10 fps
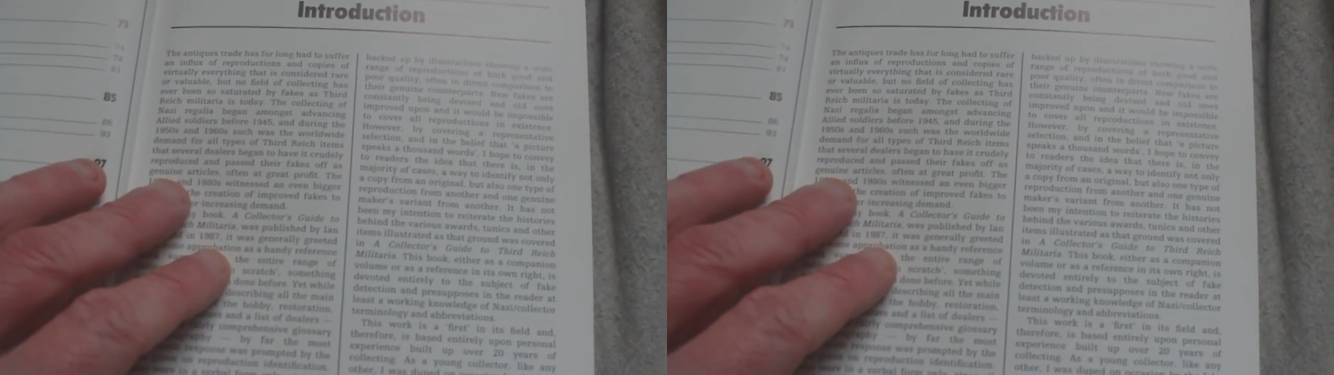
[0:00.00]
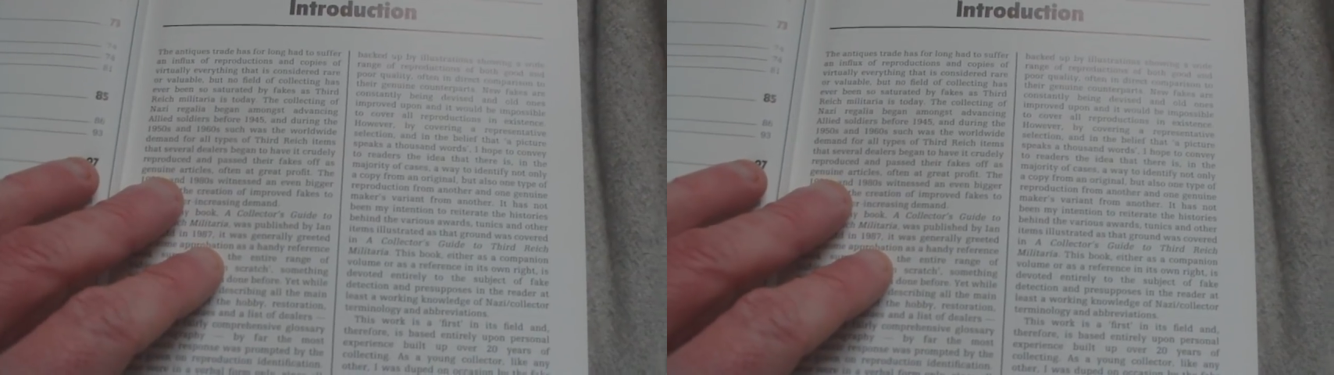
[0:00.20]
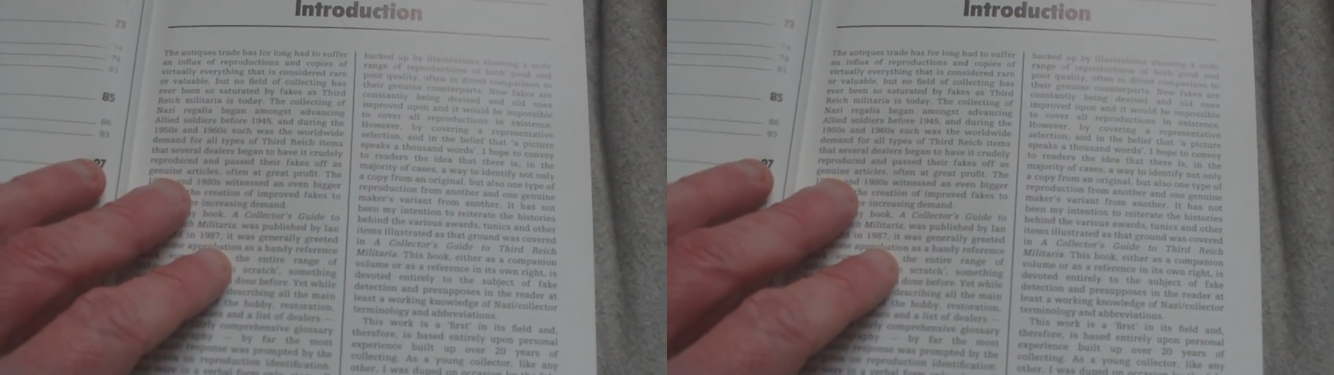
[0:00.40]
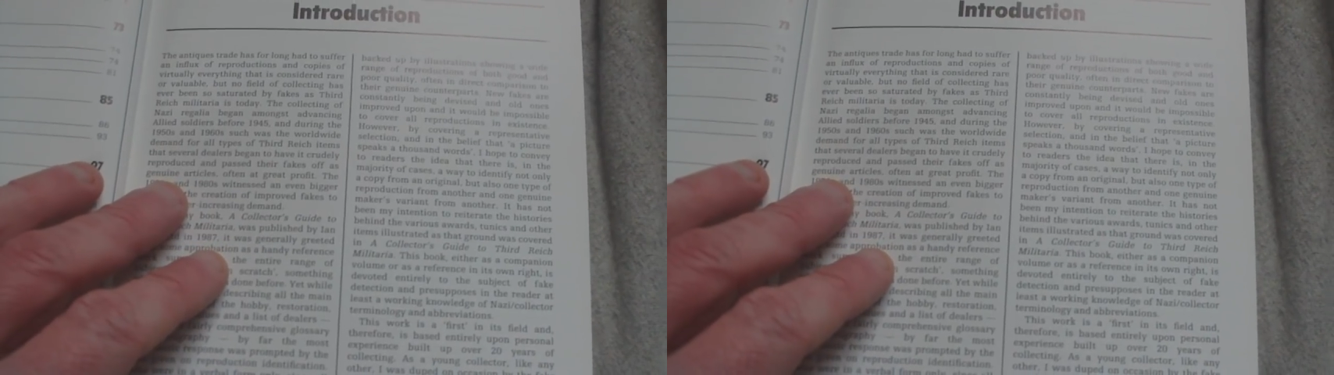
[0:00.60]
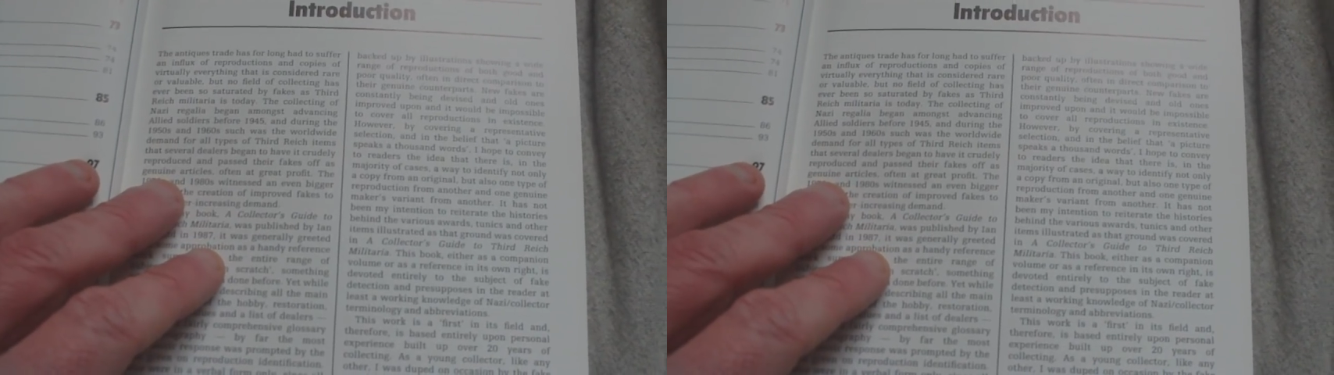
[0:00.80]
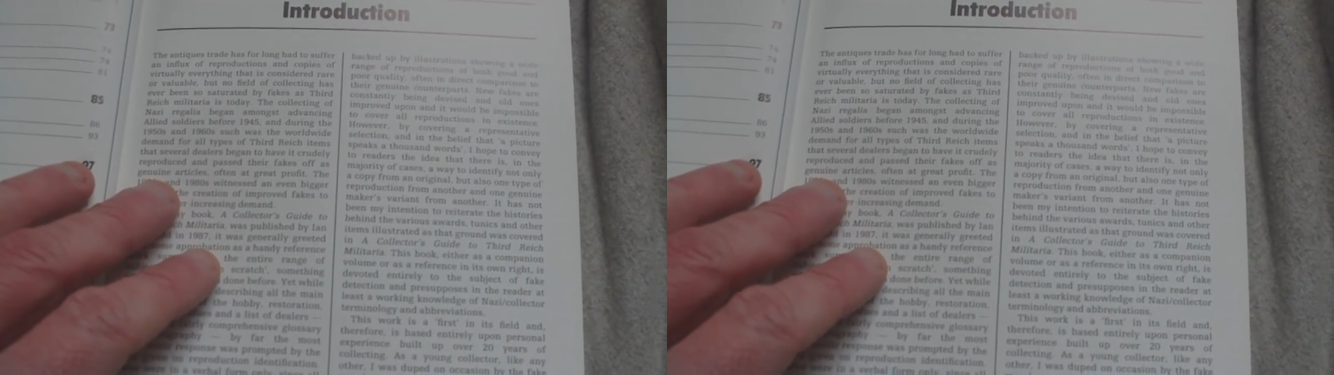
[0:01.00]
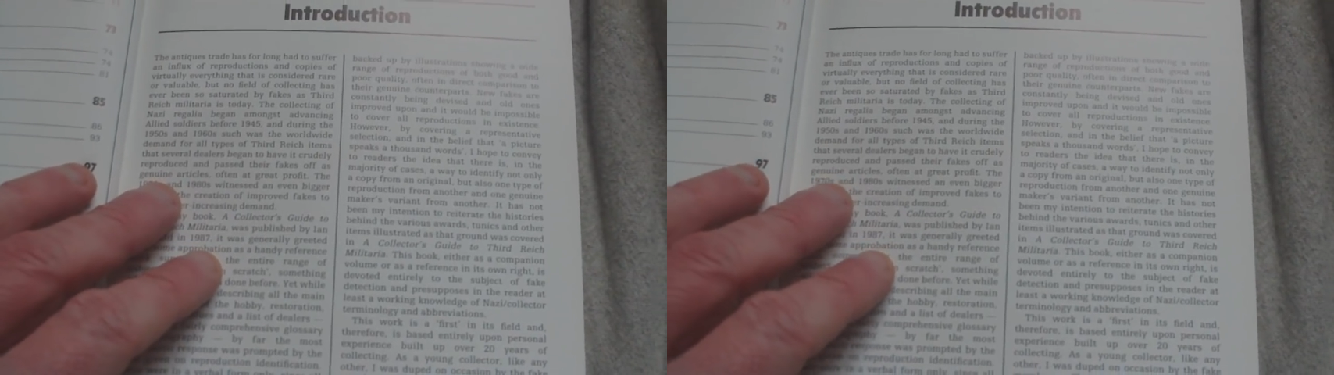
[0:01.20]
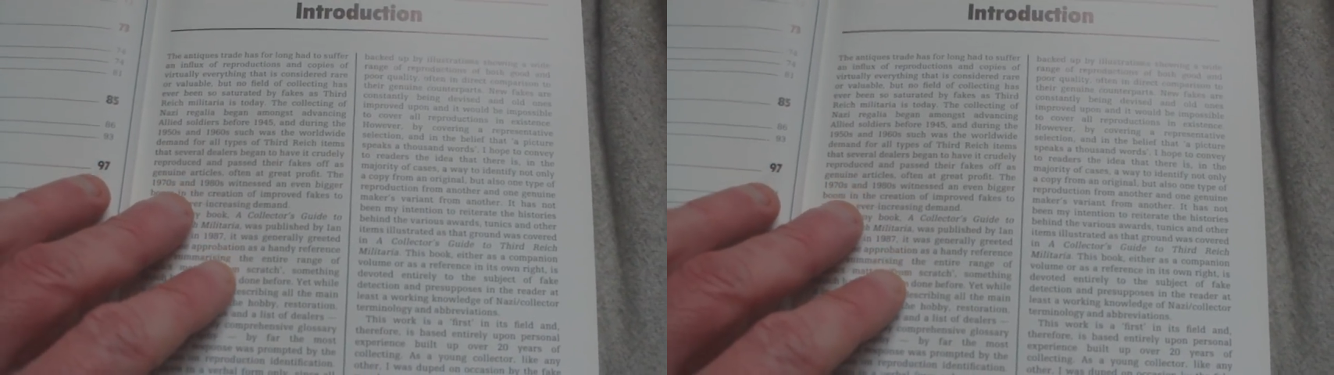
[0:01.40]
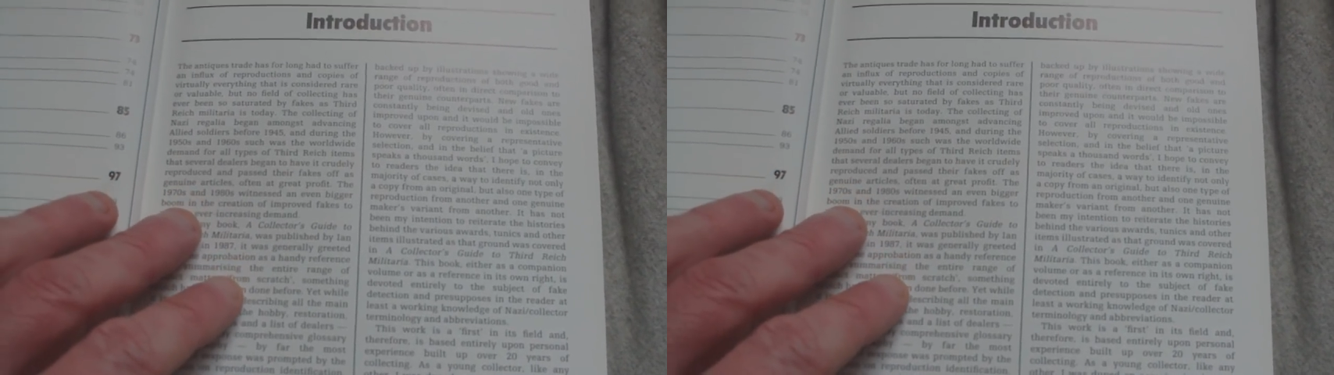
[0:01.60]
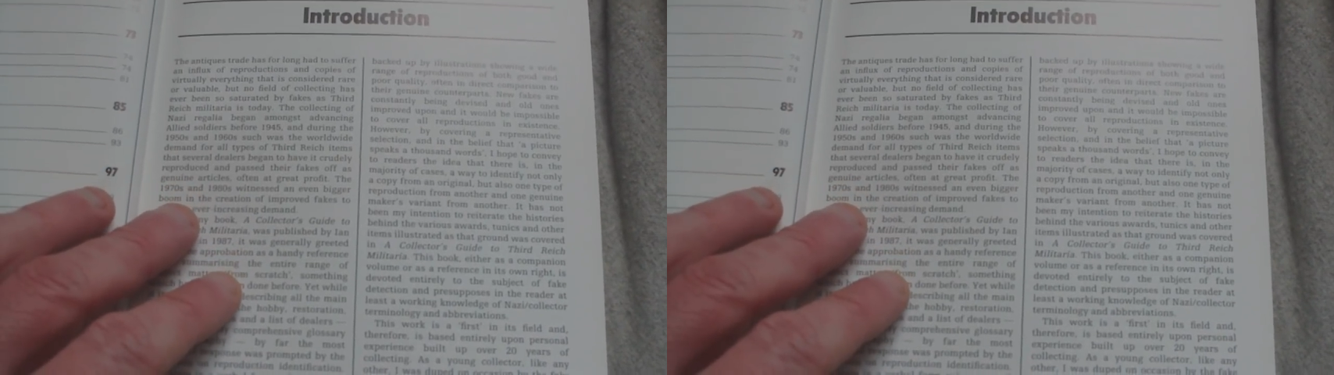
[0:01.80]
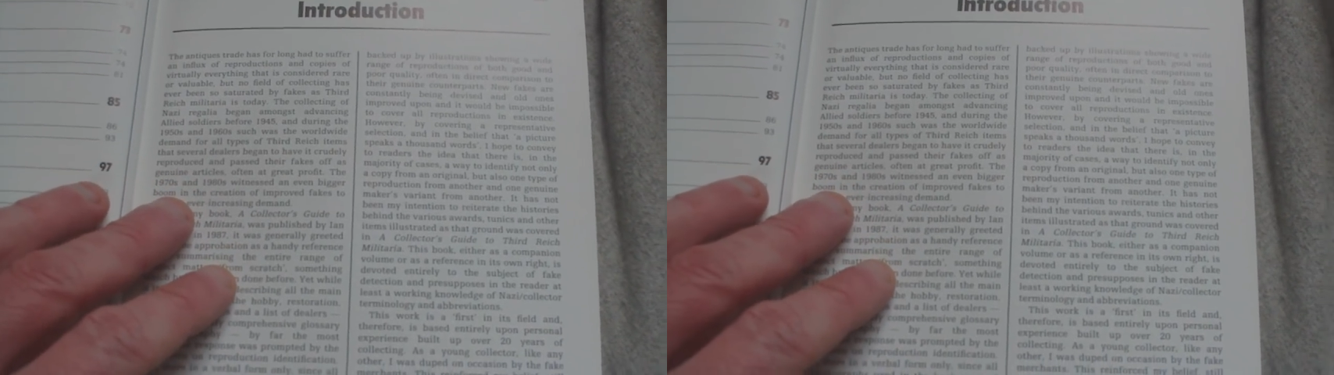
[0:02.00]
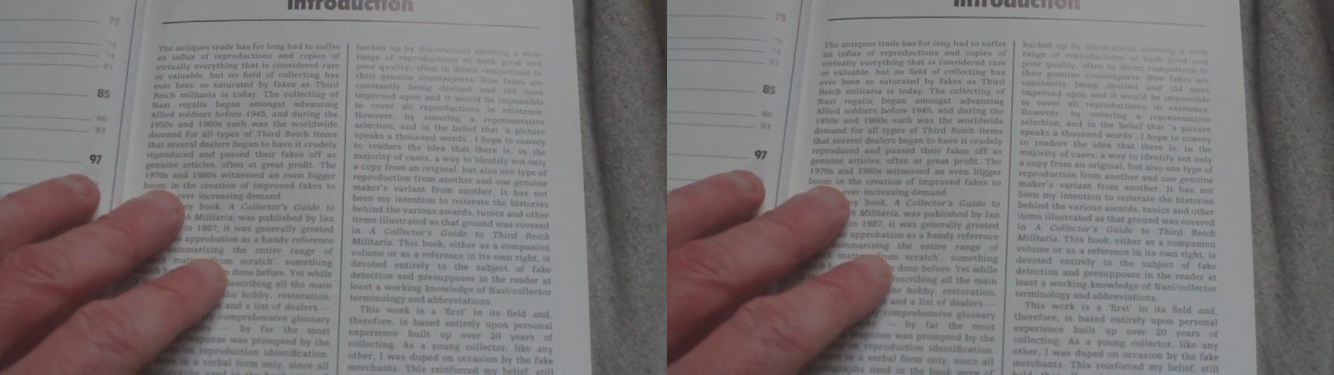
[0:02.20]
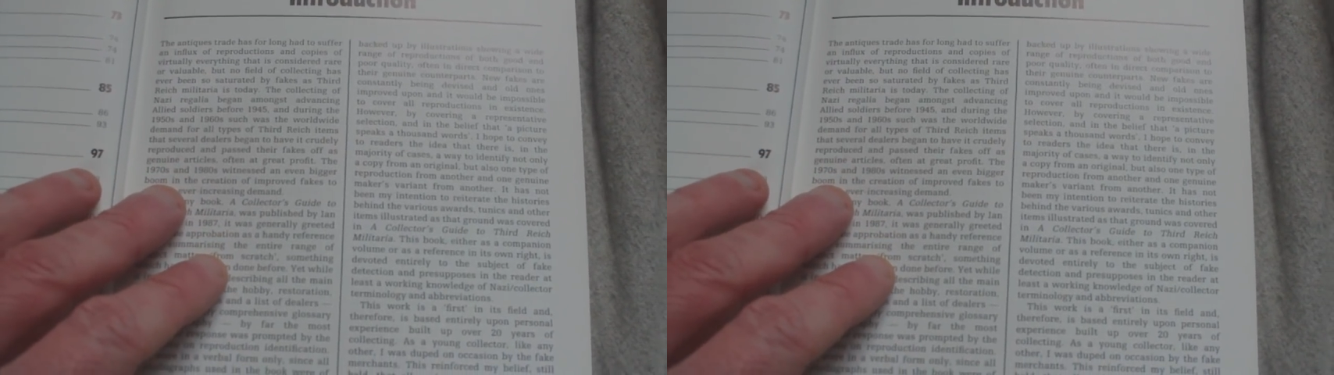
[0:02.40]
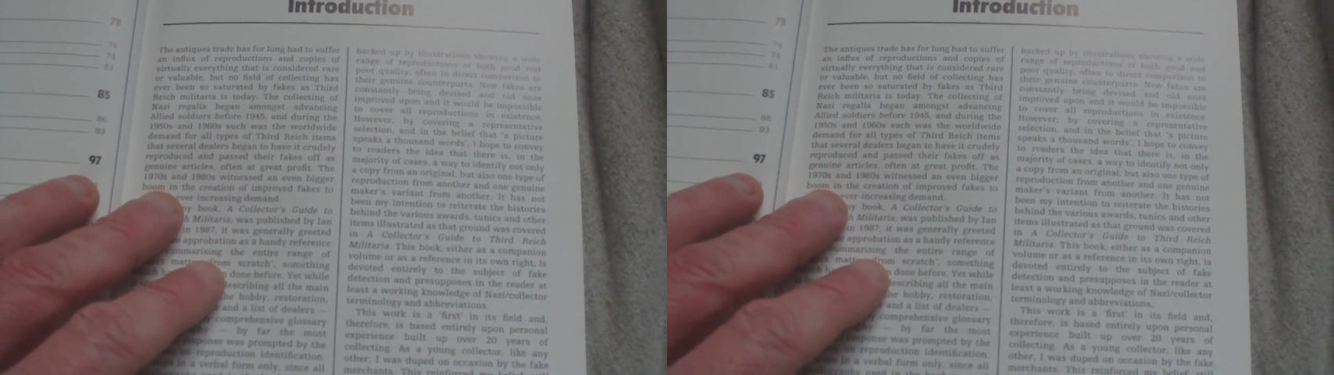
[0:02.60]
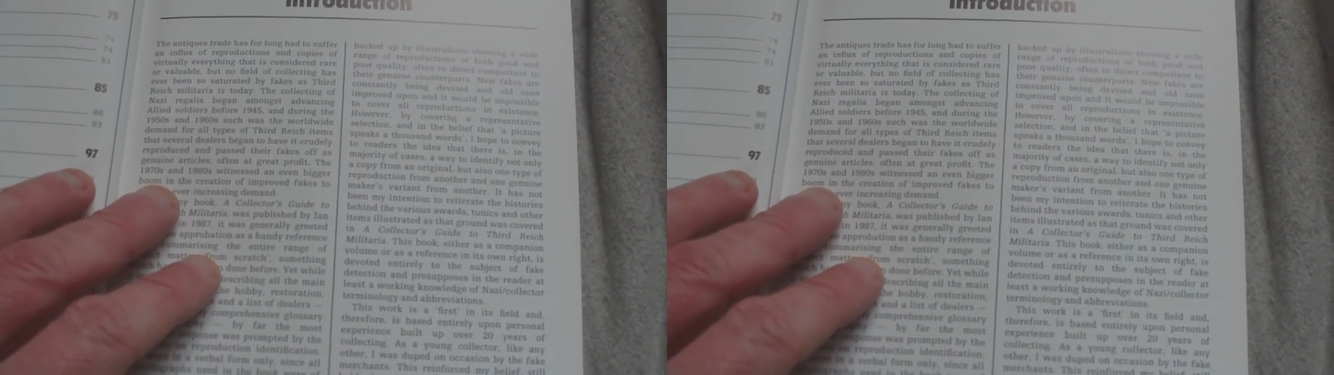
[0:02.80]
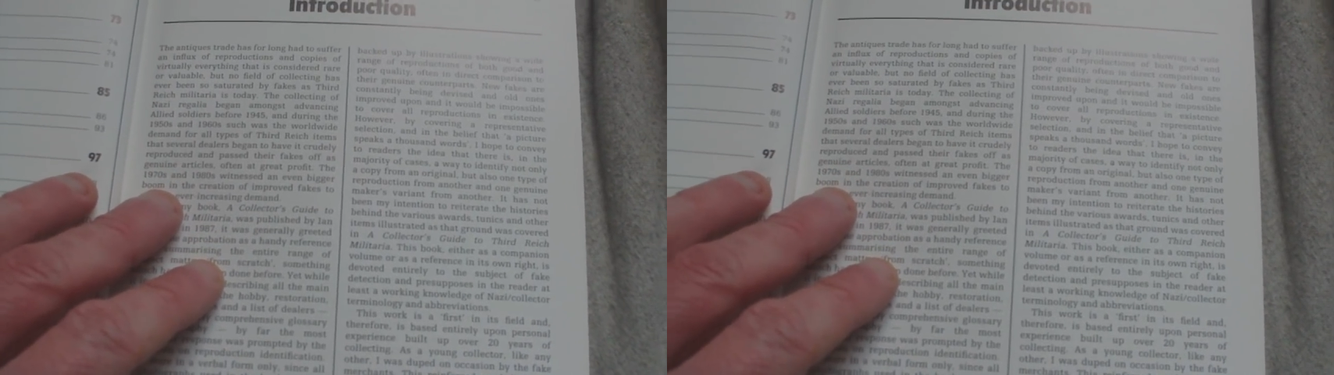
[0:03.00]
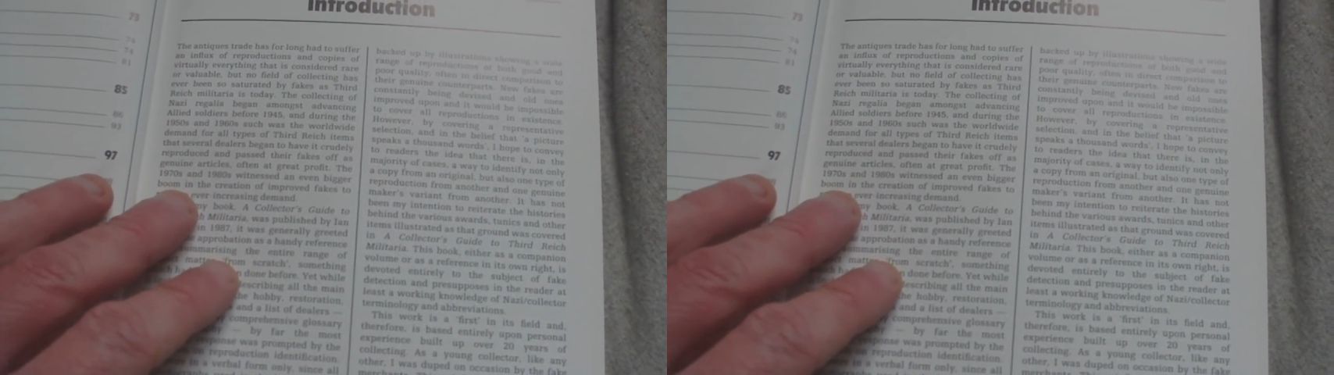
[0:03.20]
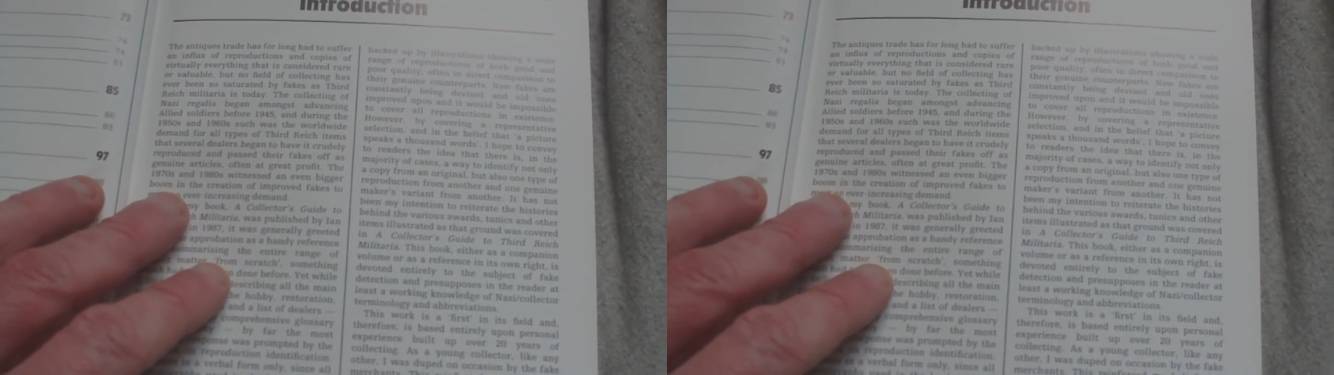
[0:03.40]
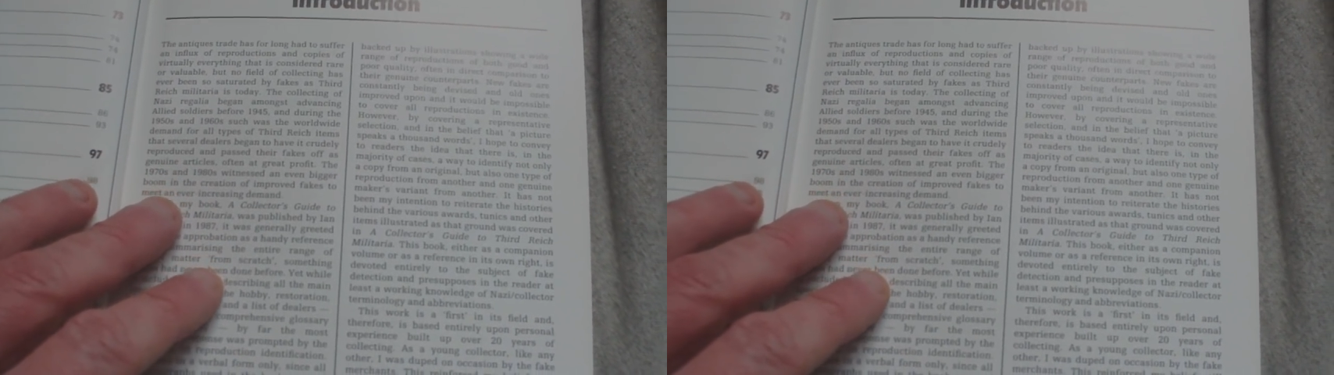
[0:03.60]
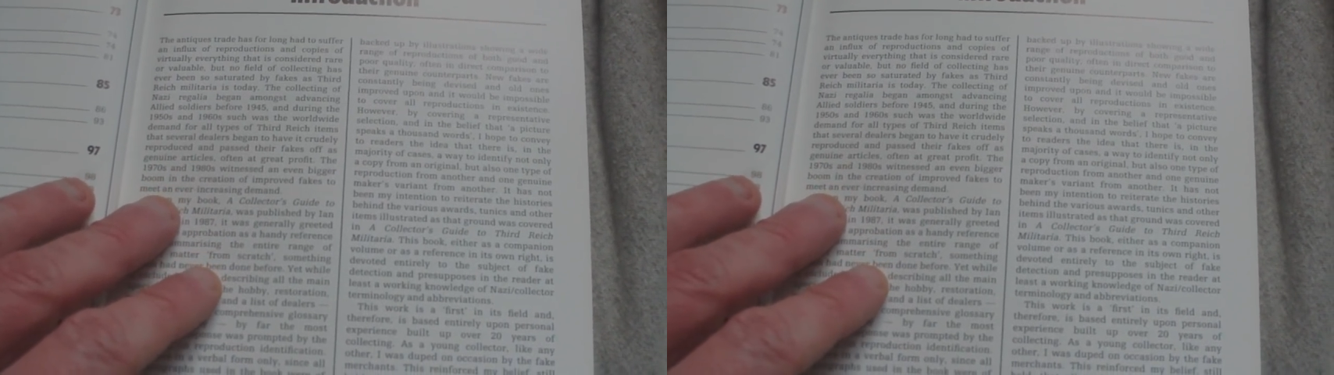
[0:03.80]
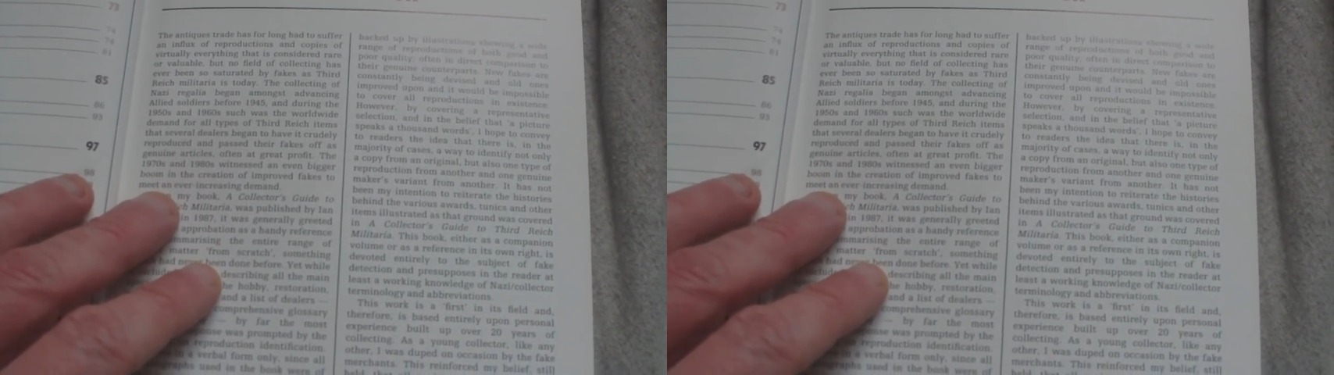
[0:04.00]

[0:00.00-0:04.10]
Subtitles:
Nobody's mouth can be seen.